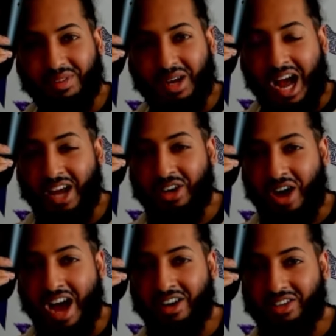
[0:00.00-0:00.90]
I
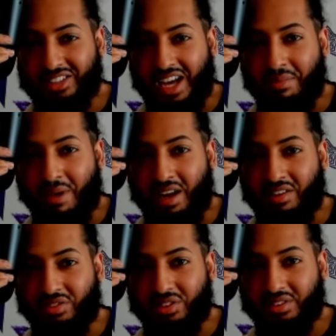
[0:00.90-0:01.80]
understand my
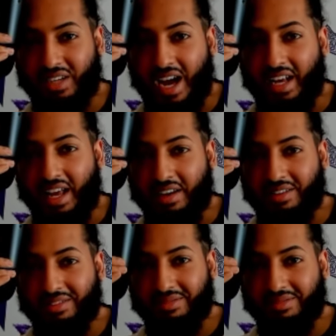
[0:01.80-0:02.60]
level. I get it.